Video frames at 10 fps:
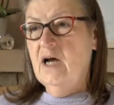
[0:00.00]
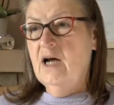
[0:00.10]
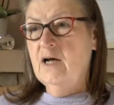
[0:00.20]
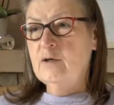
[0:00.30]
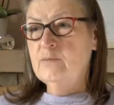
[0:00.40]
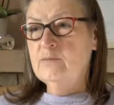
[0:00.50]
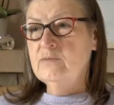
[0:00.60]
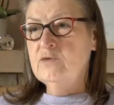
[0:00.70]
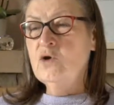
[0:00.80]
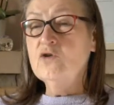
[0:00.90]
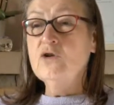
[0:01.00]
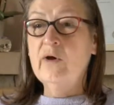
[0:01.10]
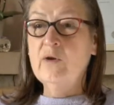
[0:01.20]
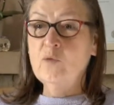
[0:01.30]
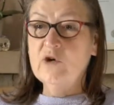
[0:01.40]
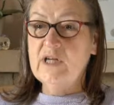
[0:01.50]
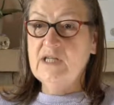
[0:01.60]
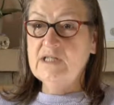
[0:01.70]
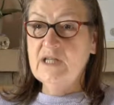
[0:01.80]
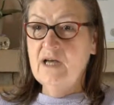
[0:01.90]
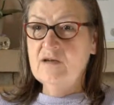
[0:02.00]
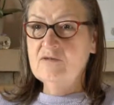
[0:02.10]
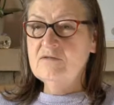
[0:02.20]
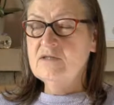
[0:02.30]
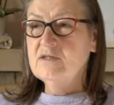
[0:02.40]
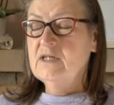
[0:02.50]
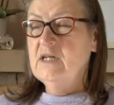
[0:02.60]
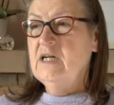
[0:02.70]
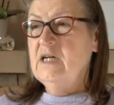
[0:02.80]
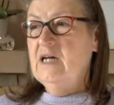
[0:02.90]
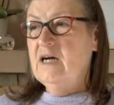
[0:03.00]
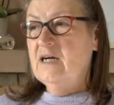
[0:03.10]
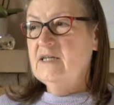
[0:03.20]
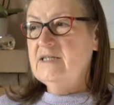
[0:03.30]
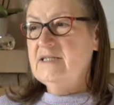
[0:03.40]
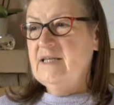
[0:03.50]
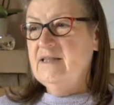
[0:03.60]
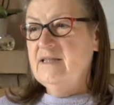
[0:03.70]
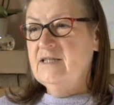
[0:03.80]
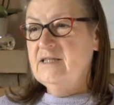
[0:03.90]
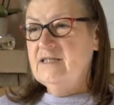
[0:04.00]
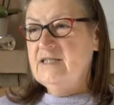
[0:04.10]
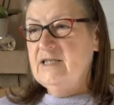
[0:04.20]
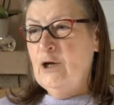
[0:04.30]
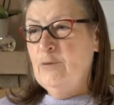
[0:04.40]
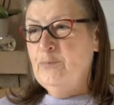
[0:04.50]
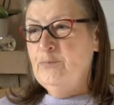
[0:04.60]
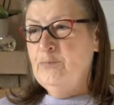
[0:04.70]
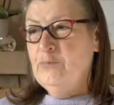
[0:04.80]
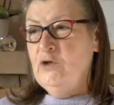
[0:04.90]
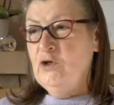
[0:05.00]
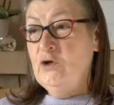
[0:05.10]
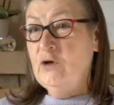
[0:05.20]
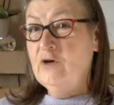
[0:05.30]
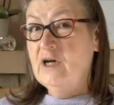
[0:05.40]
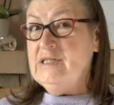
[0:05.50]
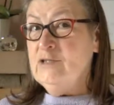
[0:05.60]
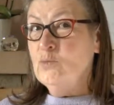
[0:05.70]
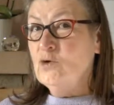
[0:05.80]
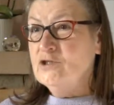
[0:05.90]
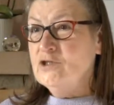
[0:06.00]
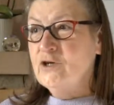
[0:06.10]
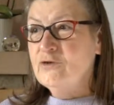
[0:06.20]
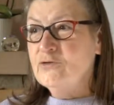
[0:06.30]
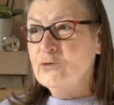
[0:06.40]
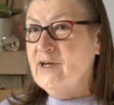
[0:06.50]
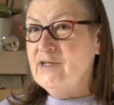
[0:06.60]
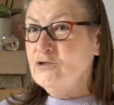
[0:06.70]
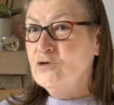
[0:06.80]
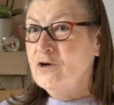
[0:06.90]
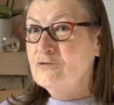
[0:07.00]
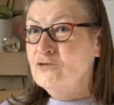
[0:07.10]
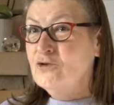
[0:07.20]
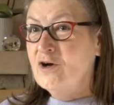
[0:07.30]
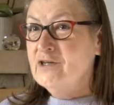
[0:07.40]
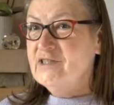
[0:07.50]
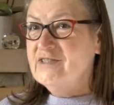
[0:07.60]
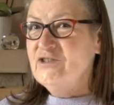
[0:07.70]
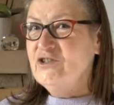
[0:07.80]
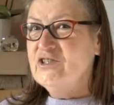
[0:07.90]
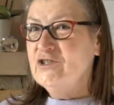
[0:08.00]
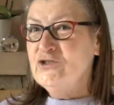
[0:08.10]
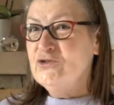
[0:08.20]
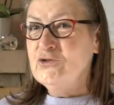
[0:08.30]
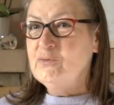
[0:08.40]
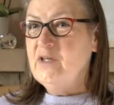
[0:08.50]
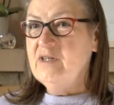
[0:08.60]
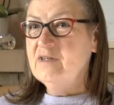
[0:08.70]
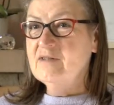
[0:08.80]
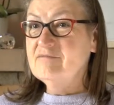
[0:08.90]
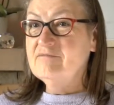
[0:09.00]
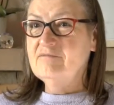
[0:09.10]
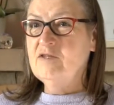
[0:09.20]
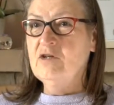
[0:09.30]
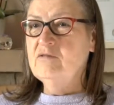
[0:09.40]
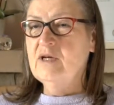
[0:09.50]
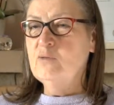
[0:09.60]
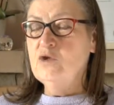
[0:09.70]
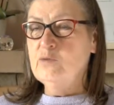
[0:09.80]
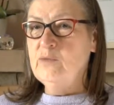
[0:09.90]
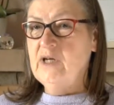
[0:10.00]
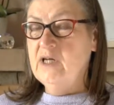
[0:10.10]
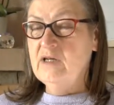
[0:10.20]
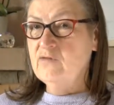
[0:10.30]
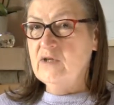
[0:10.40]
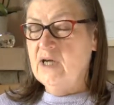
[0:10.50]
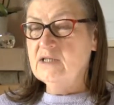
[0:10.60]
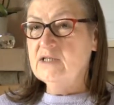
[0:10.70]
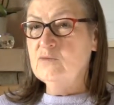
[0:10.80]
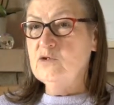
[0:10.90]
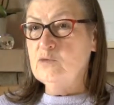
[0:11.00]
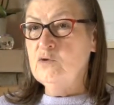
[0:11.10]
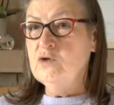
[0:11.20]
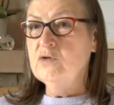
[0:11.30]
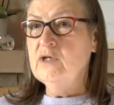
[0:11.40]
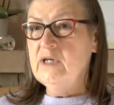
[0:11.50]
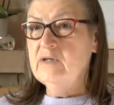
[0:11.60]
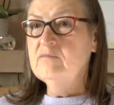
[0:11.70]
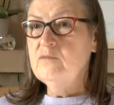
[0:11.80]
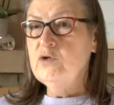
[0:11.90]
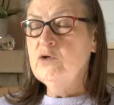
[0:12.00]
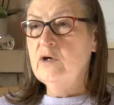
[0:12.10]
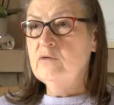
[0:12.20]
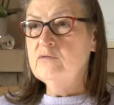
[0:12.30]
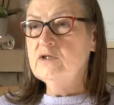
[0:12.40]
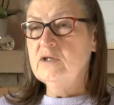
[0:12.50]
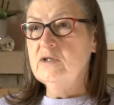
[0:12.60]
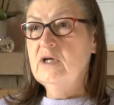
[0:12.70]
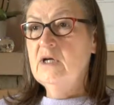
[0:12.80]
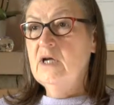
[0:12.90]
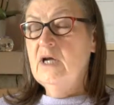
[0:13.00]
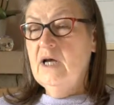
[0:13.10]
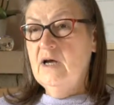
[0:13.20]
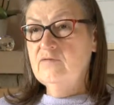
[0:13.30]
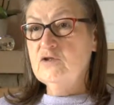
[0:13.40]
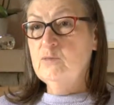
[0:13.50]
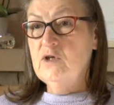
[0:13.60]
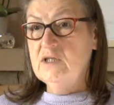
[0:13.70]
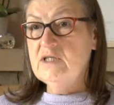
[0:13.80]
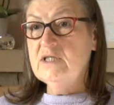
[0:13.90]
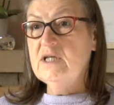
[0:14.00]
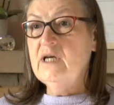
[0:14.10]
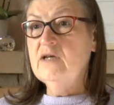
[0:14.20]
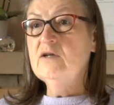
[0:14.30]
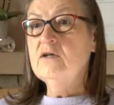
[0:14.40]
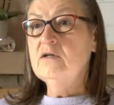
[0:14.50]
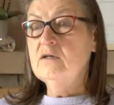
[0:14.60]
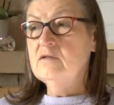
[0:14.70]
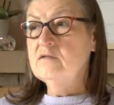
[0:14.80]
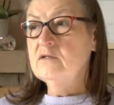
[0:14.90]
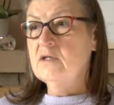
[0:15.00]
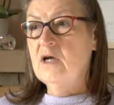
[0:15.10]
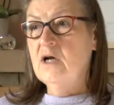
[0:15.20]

not knowing what it entailed. I said that, I didn't want to go through any trial drugs, and she assured me that no, there wouldn't be any of that. It was purely, to have some bloods taken and